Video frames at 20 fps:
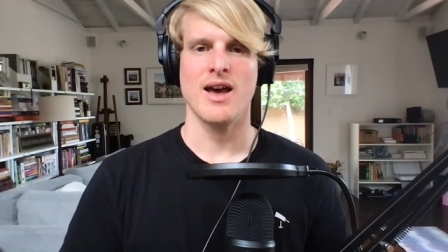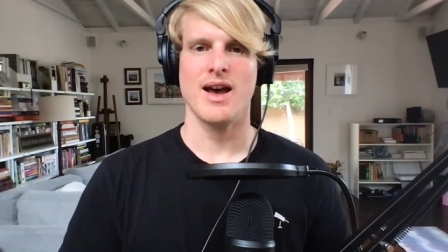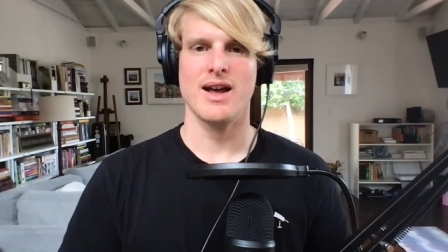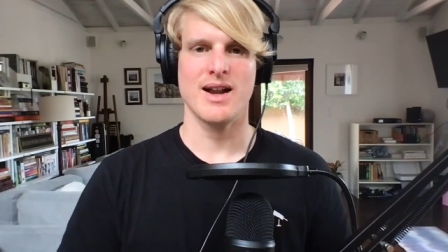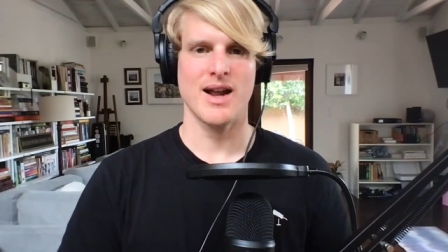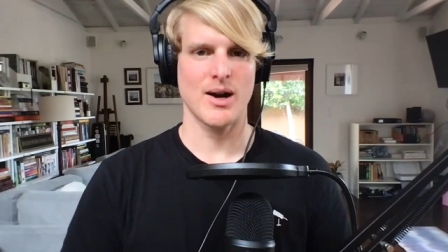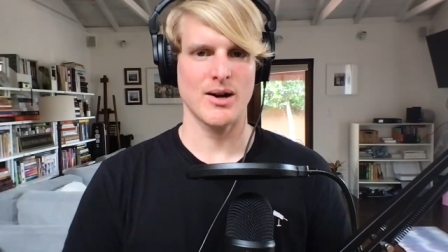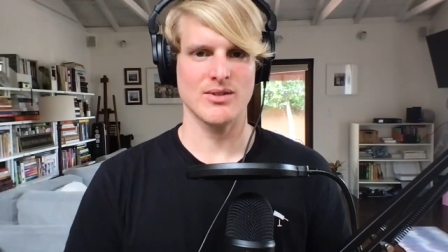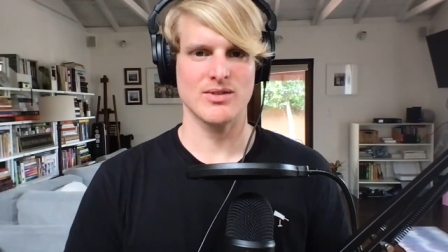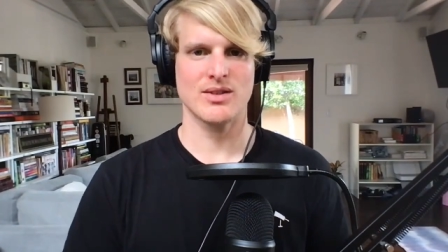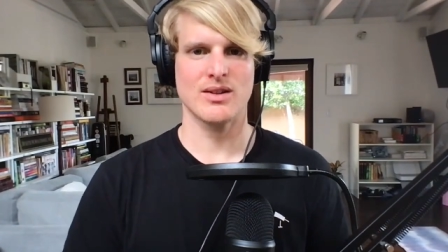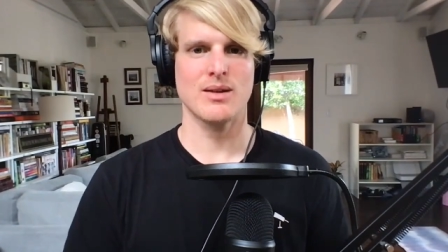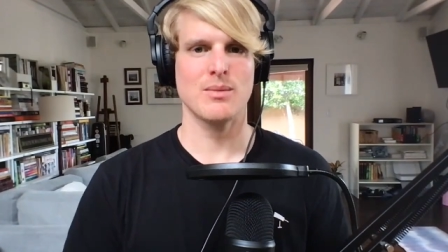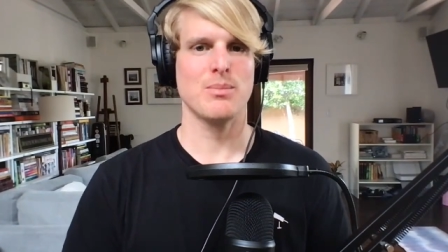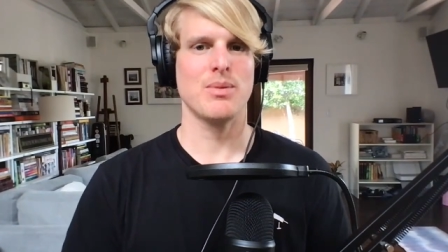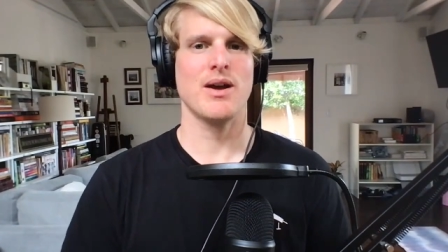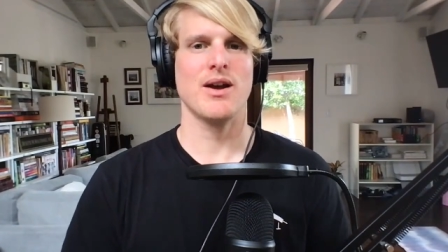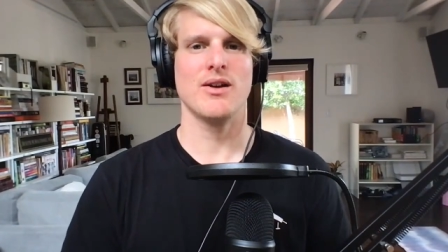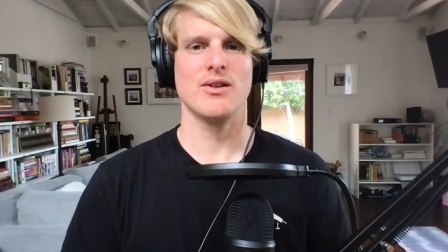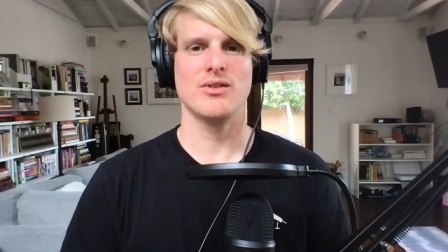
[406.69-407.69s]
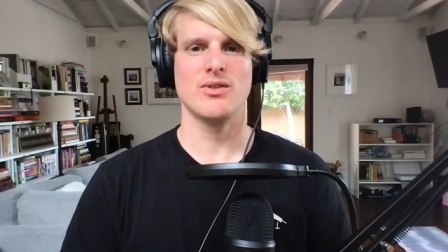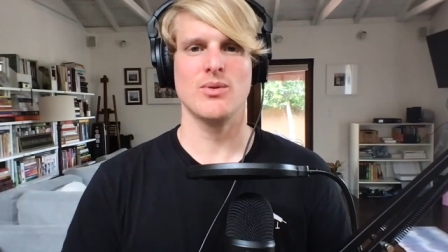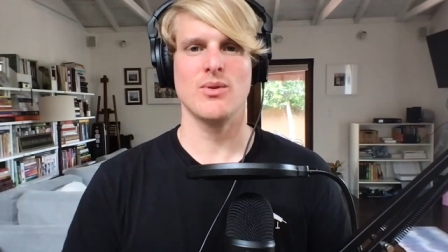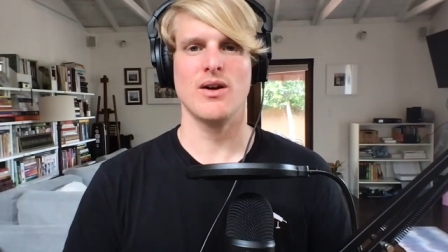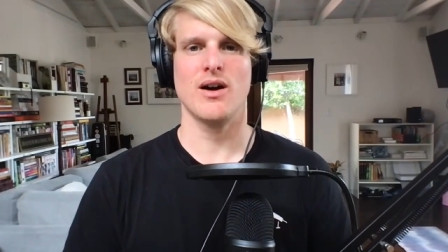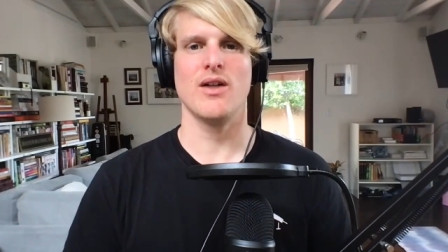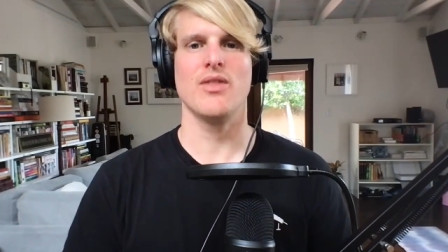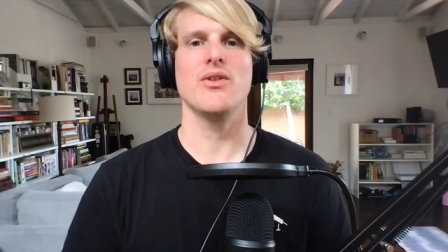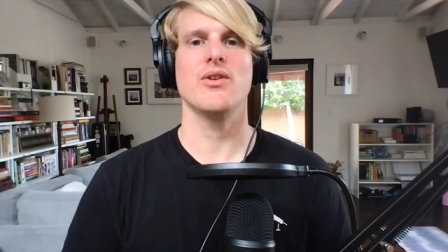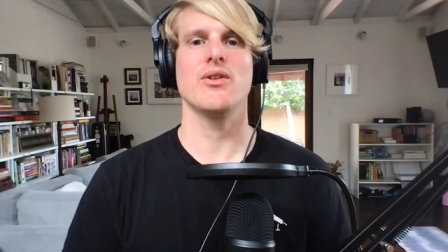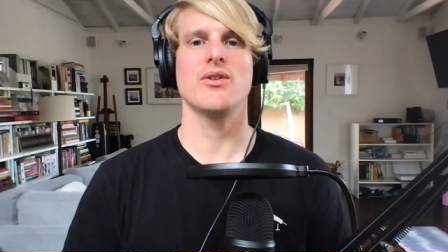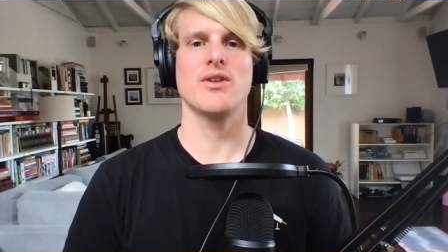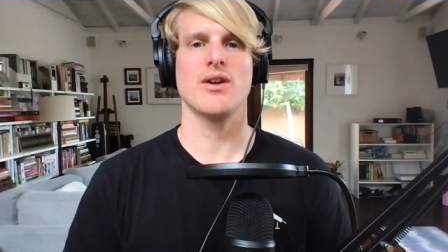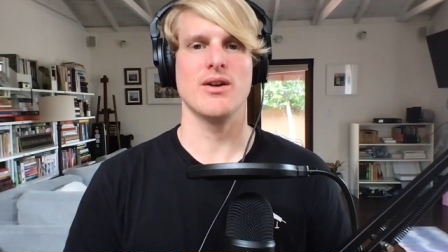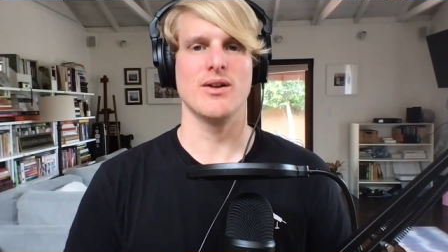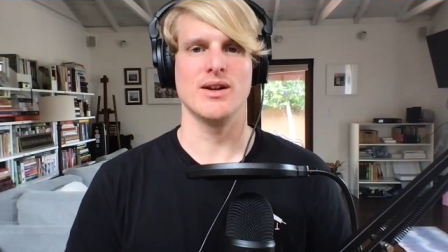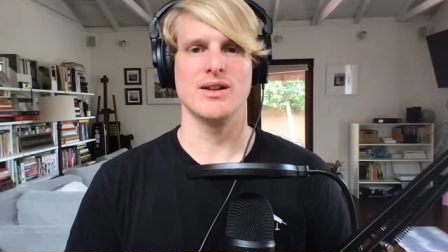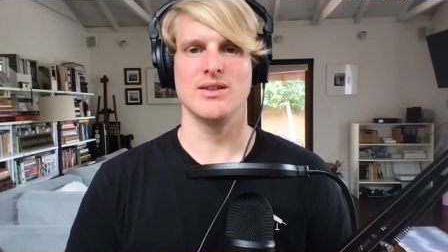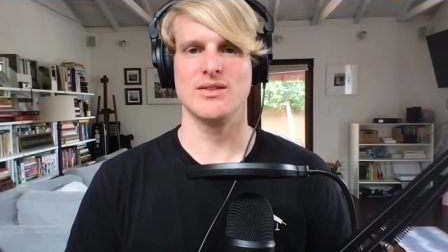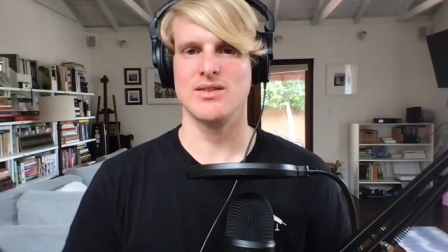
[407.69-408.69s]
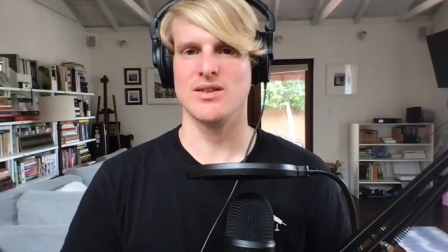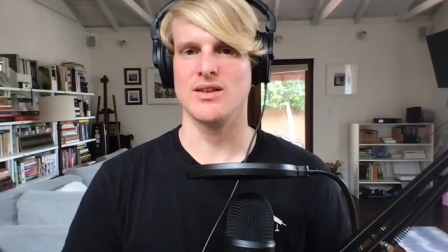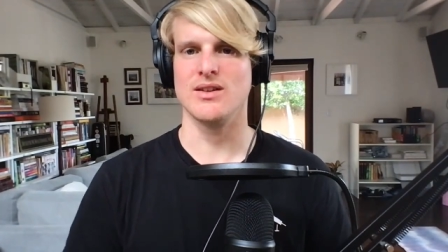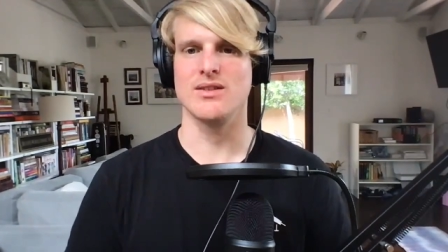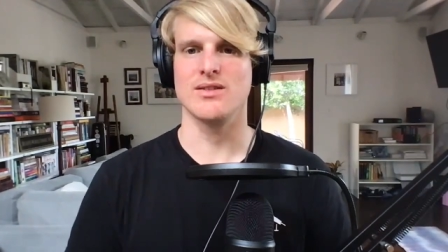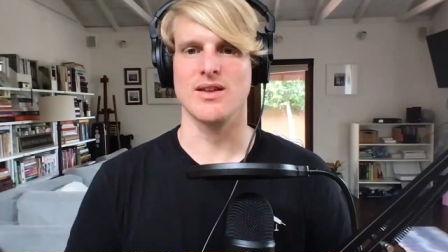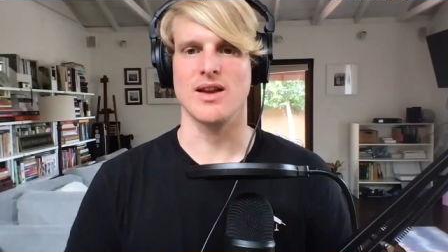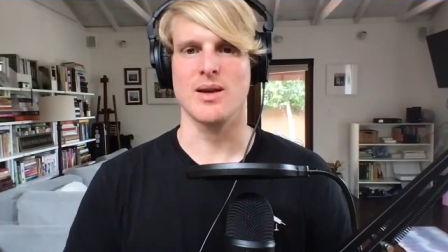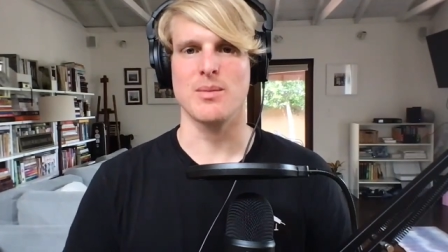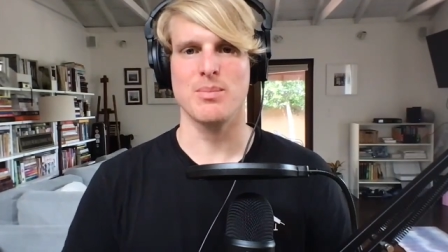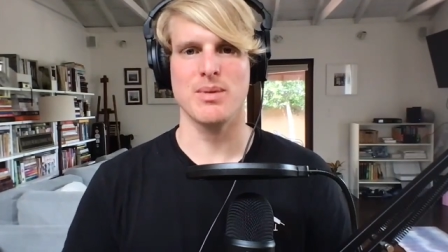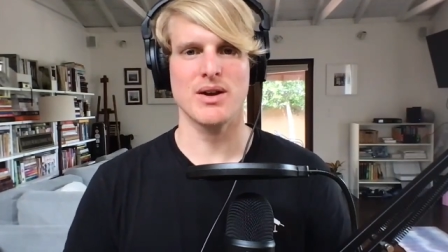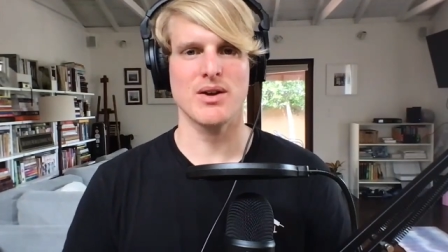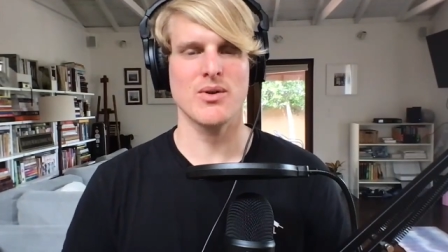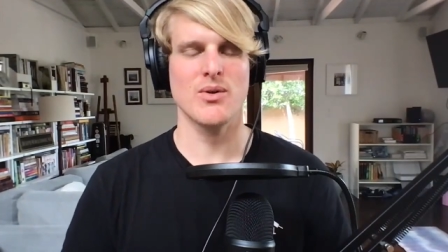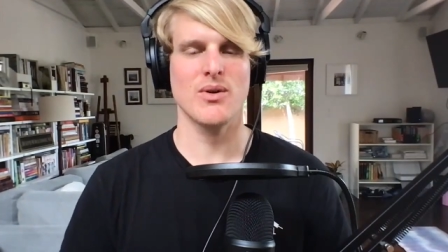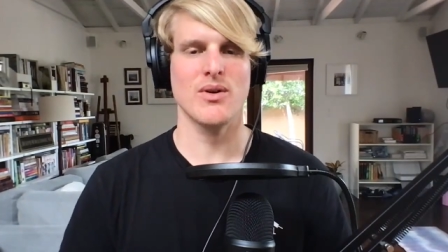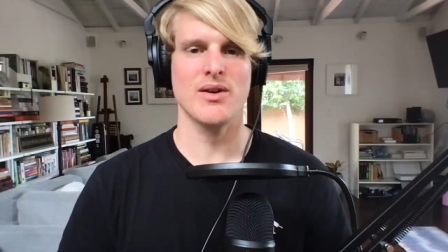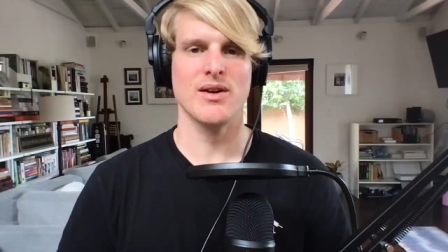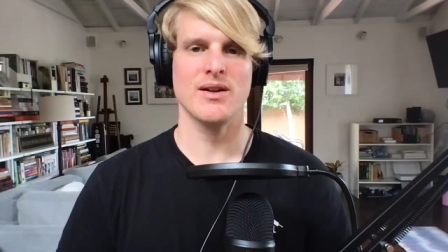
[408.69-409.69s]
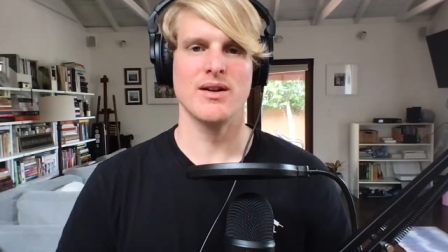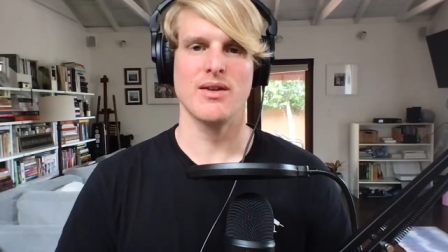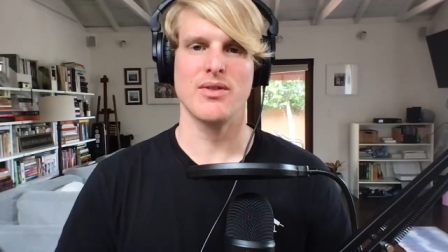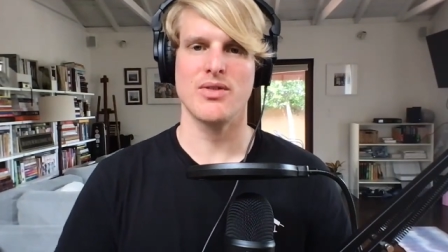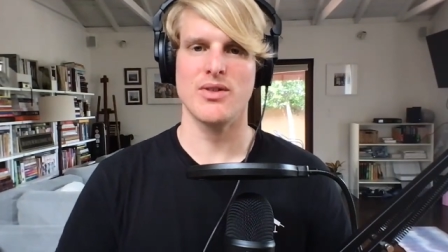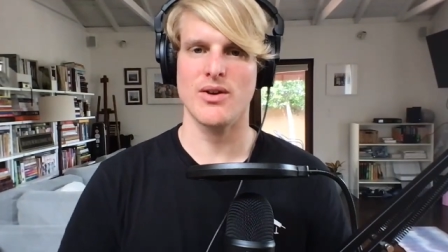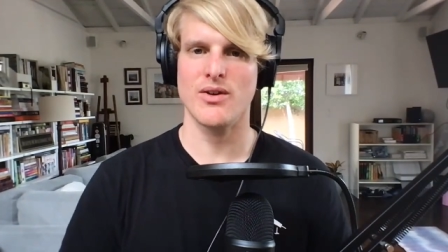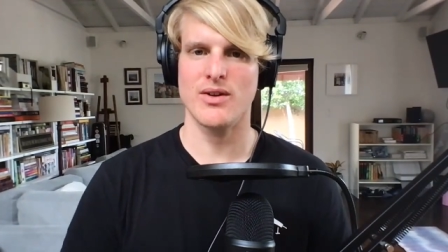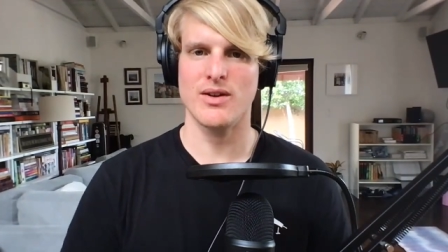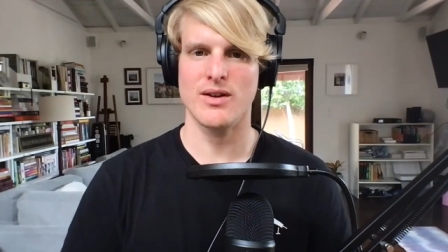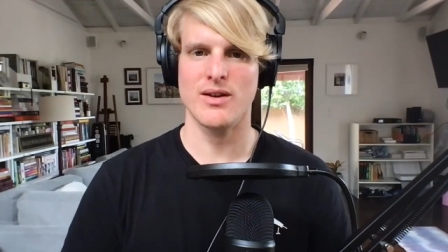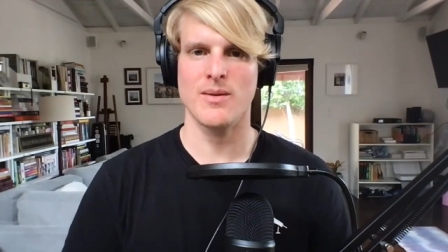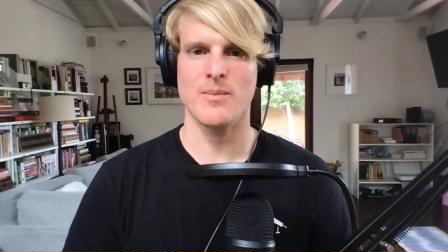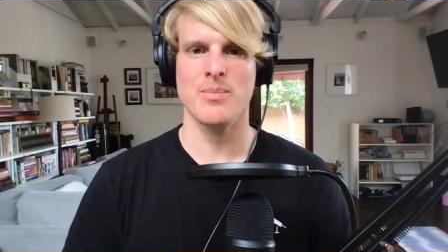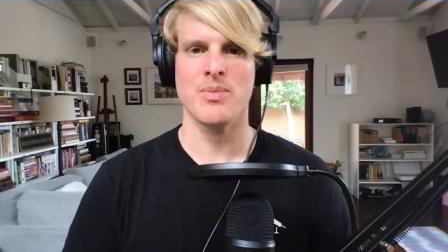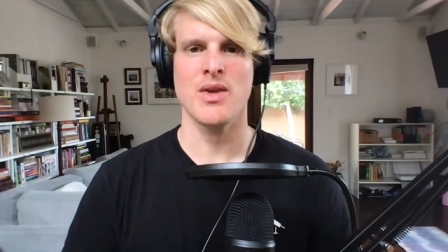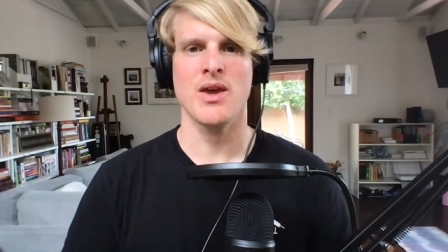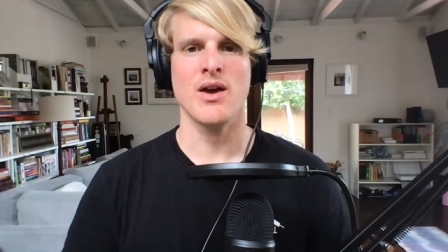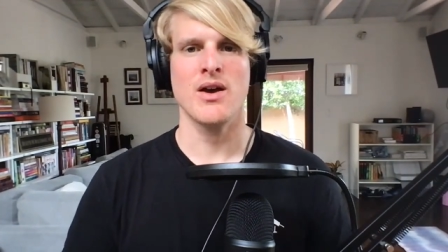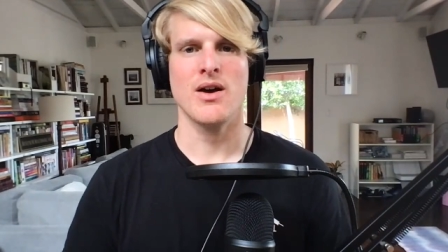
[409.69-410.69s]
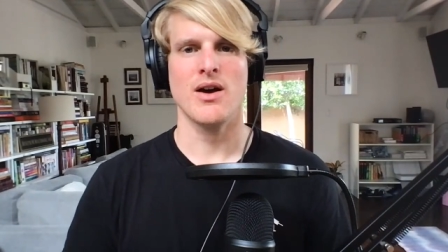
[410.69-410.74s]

And how does it compare to other currencies like Bitcoin, Ethereum,